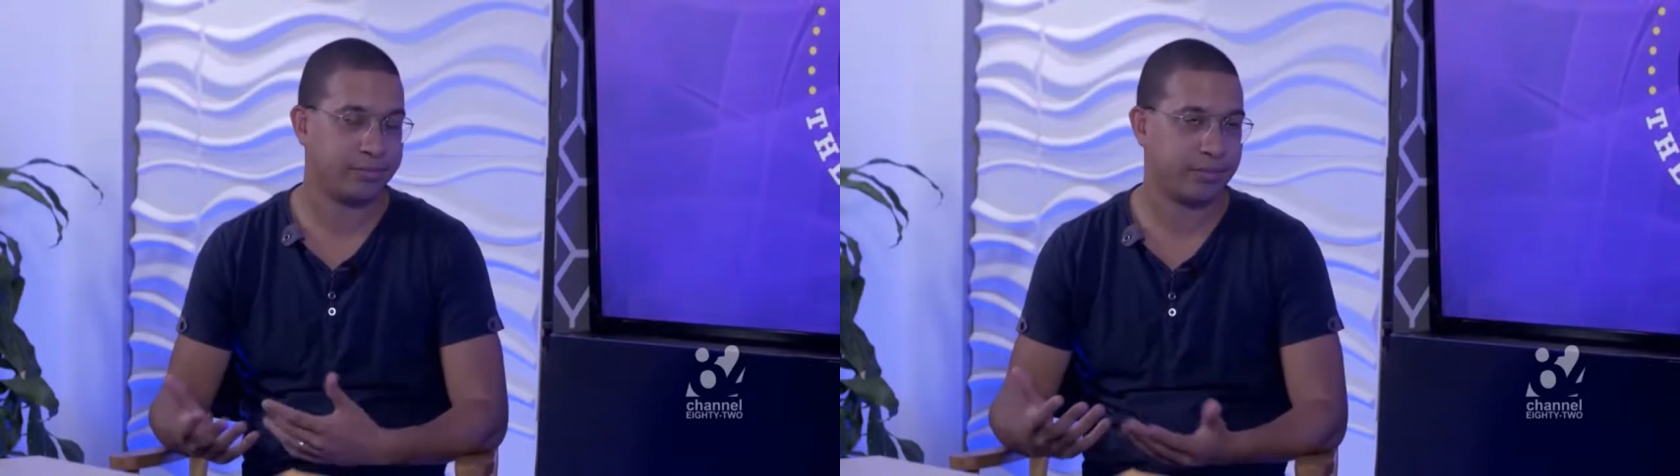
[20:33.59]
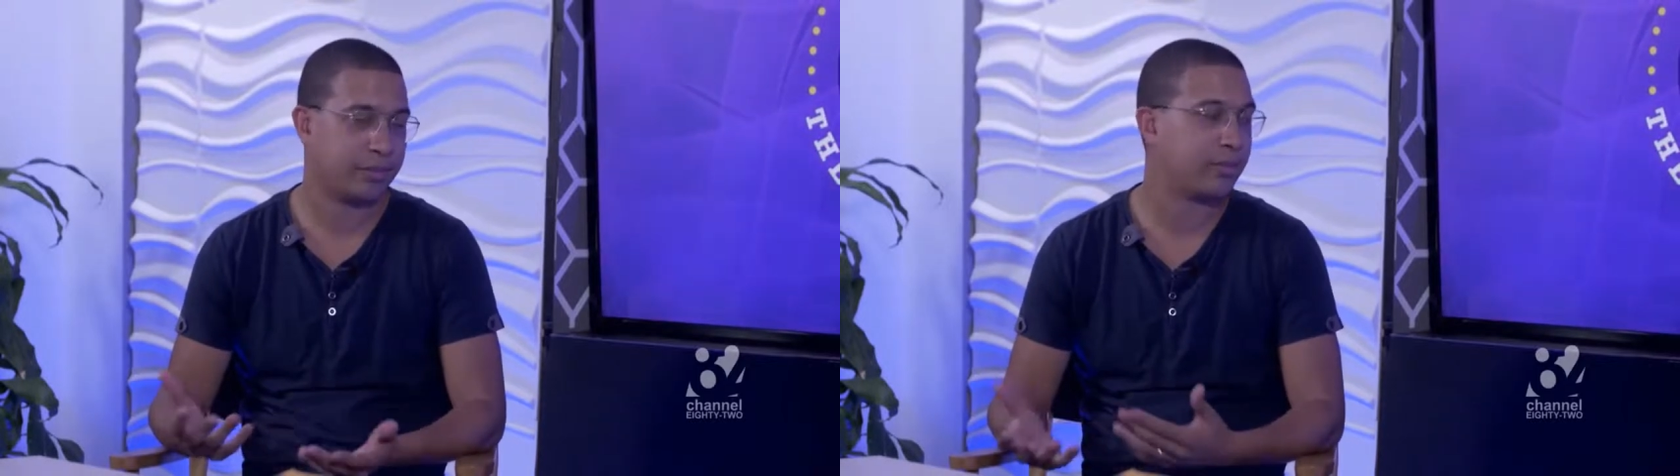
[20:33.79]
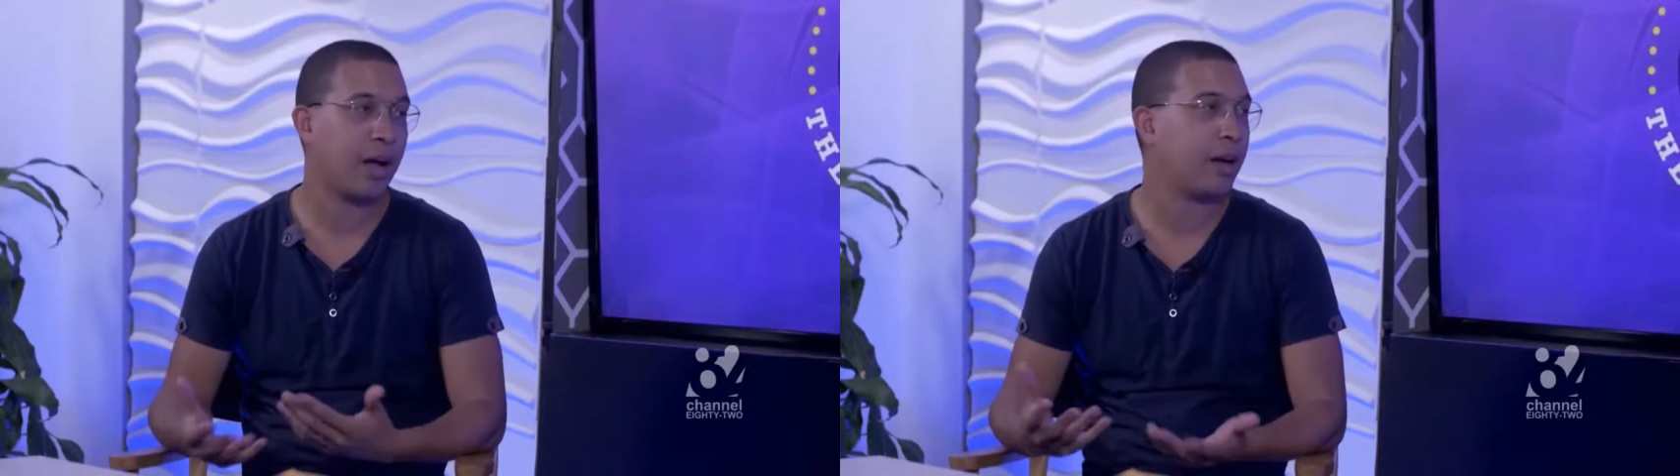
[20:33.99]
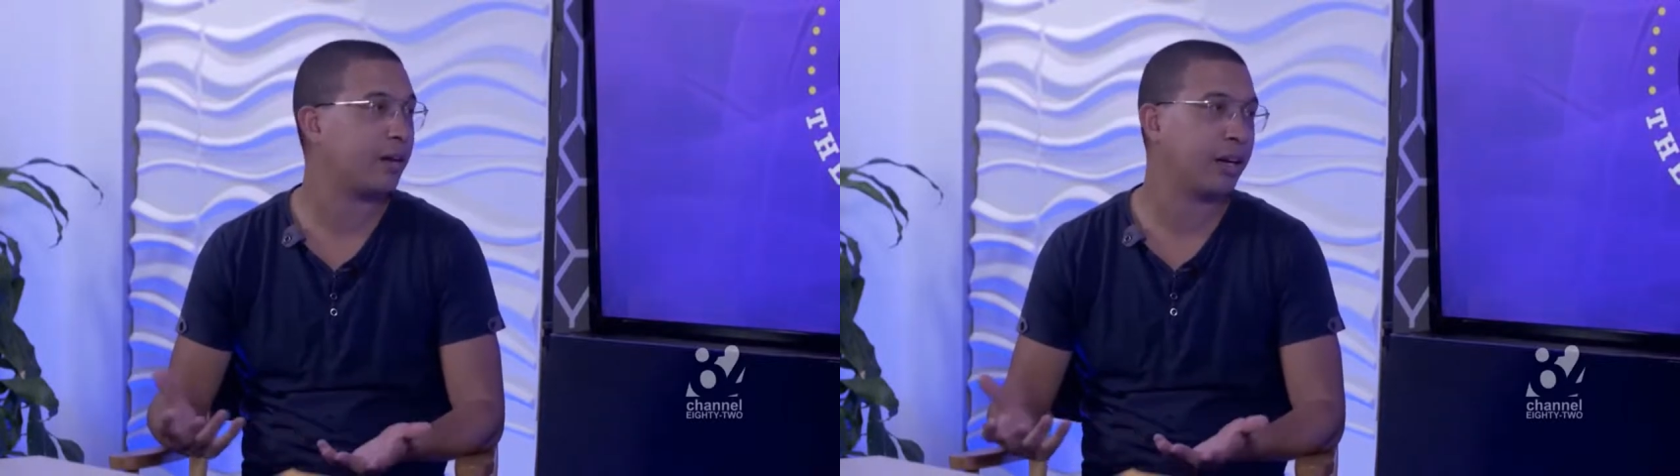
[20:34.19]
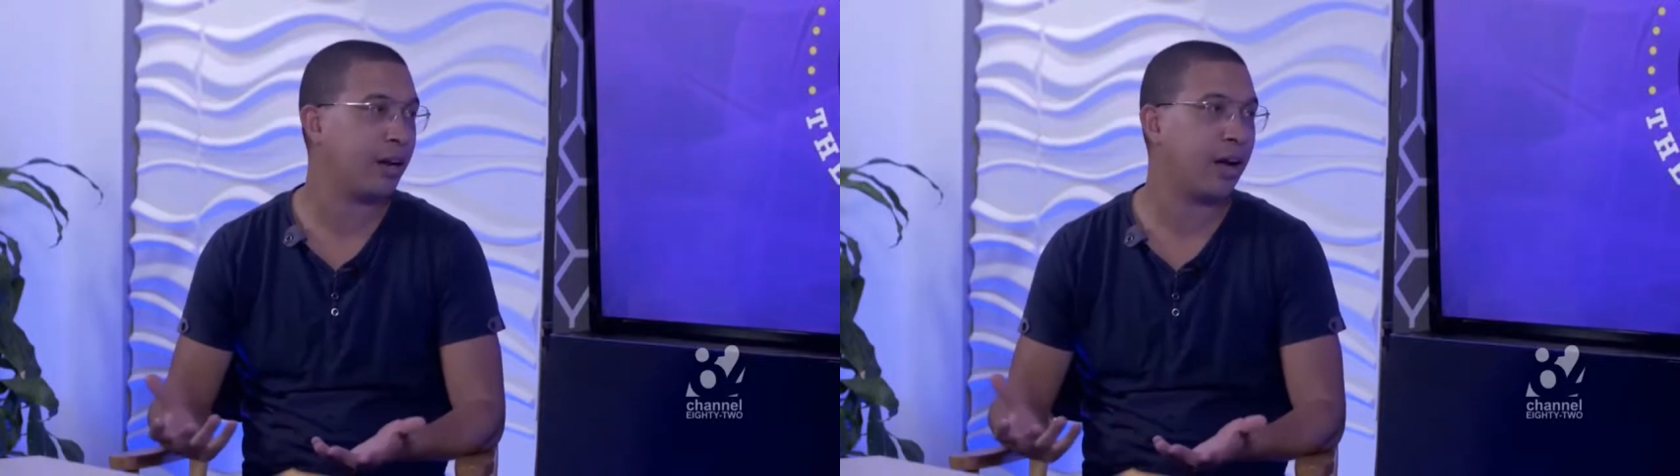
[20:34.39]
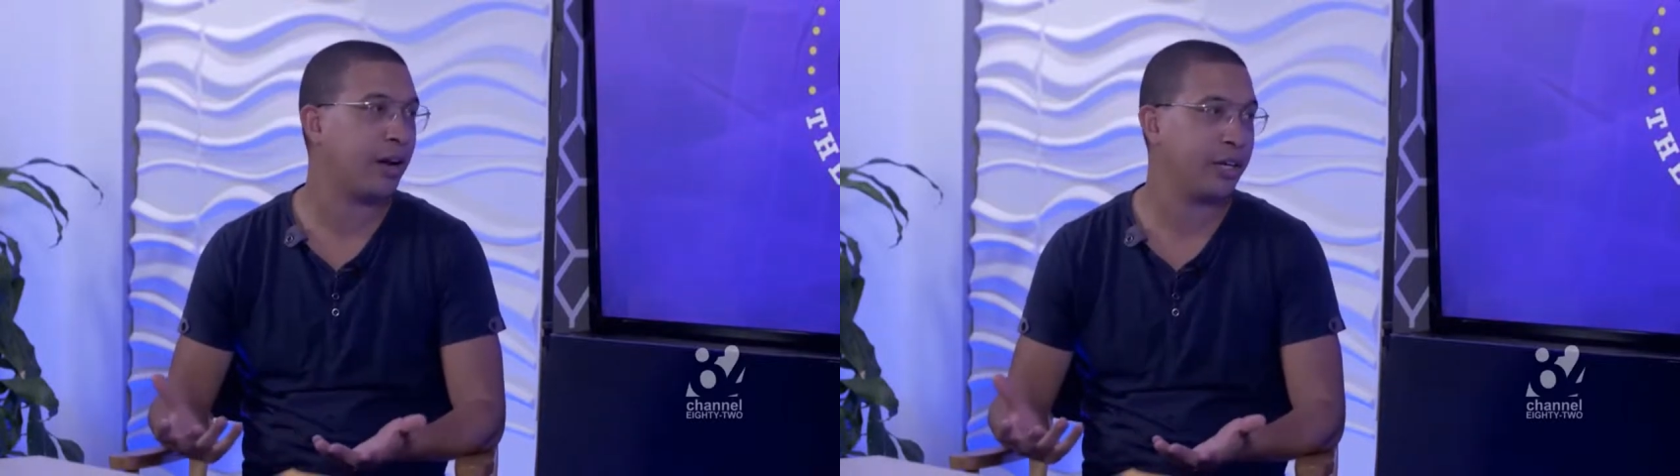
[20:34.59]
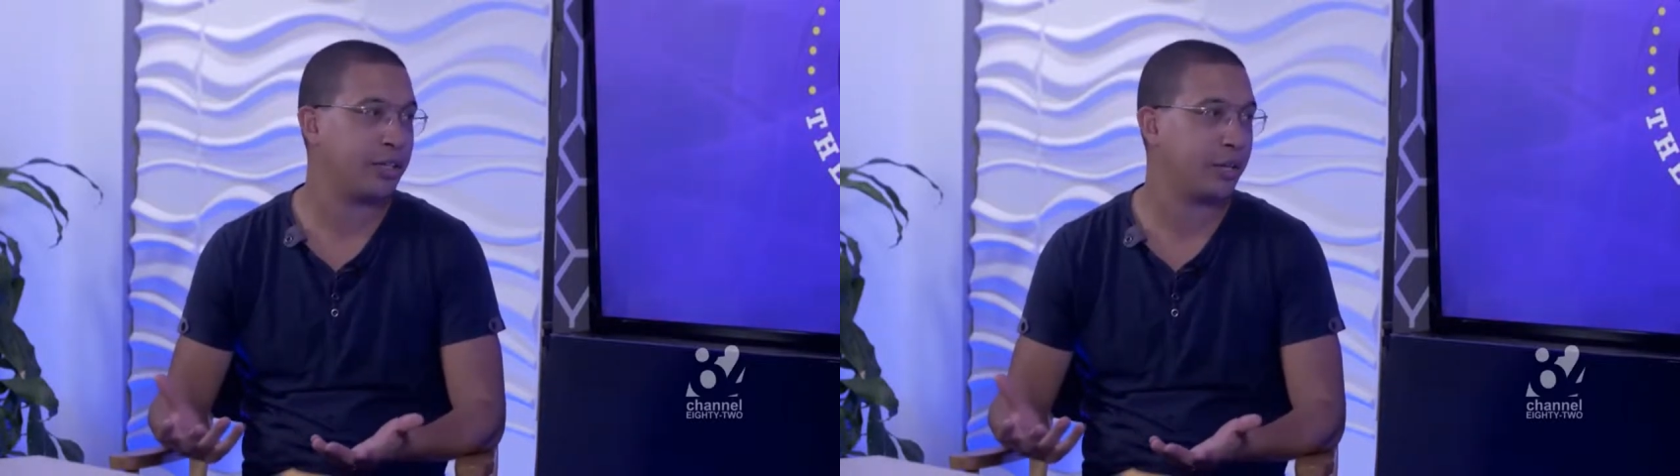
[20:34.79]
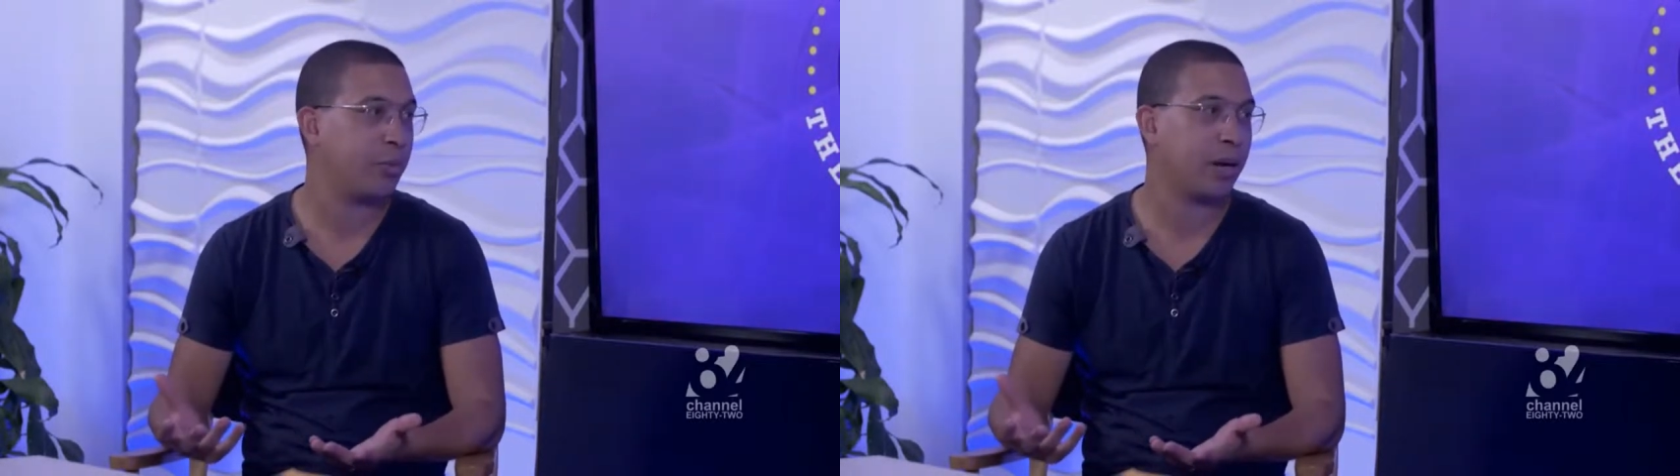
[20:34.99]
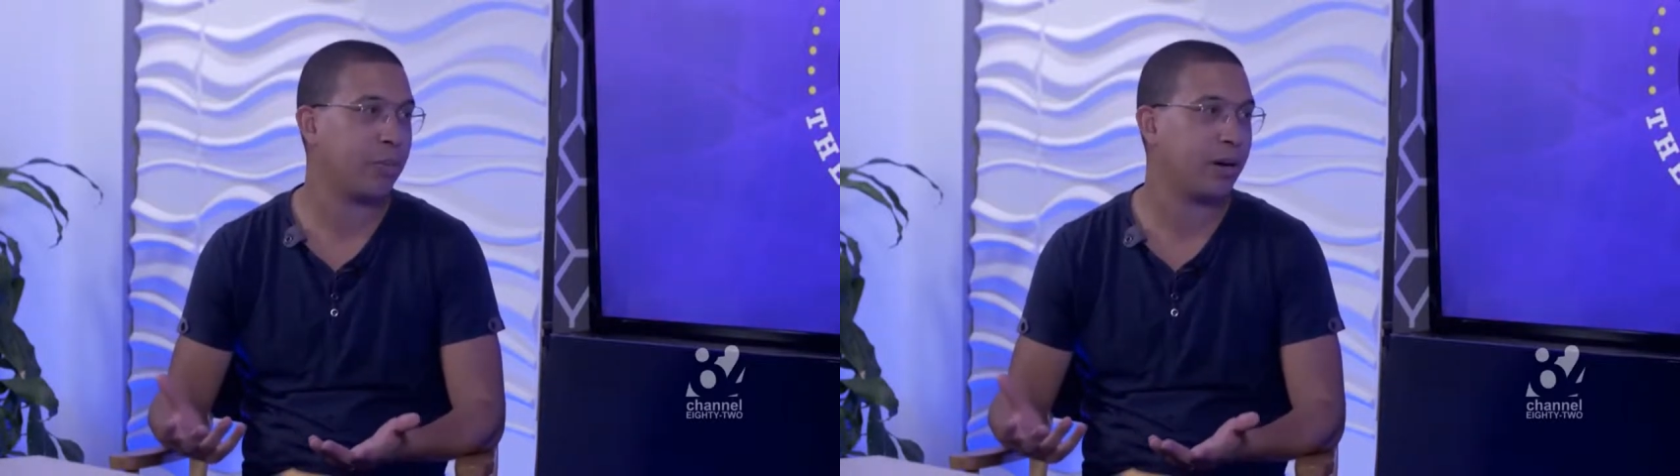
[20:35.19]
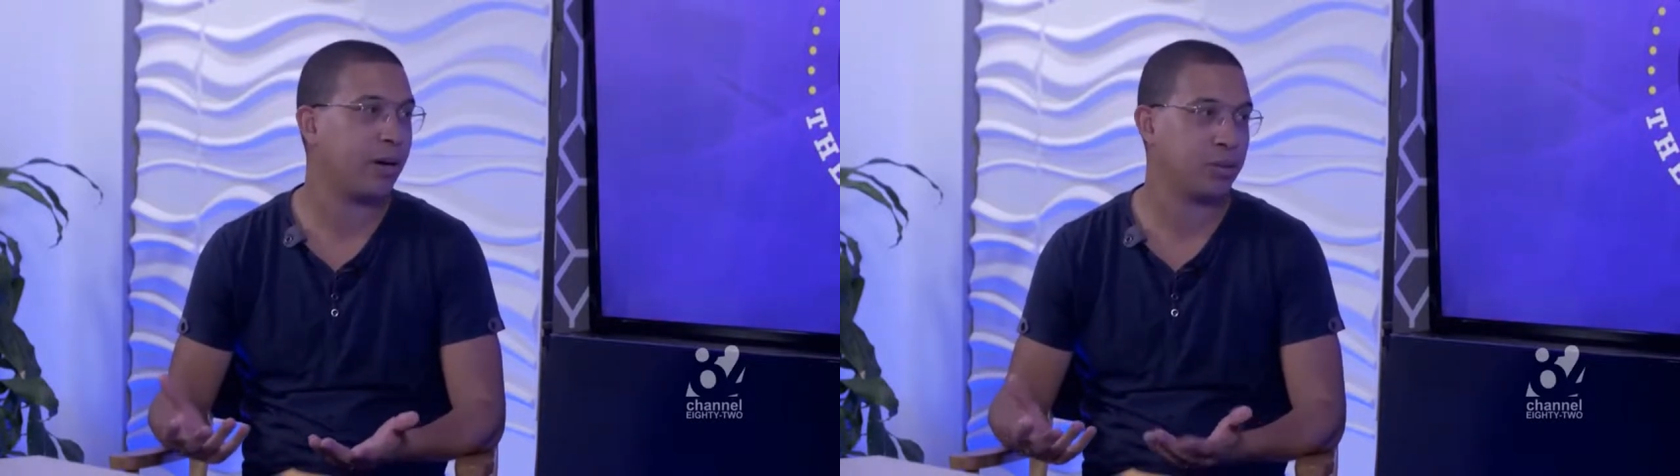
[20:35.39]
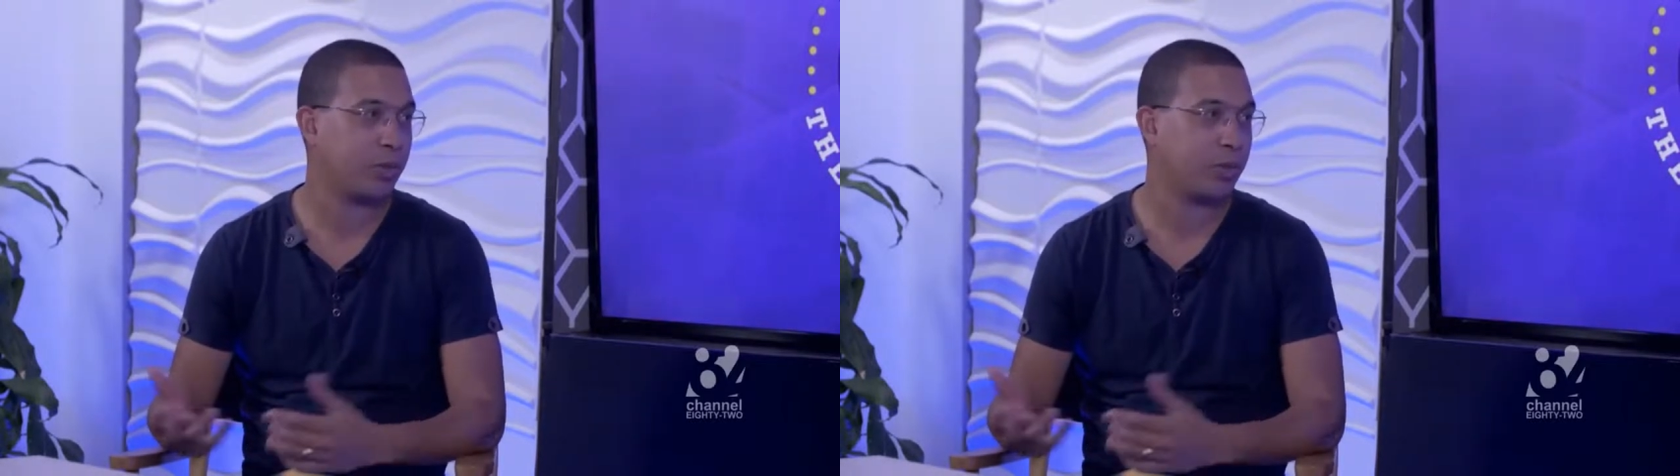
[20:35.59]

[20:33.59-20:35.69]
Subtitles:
not going to allow you to open up accounts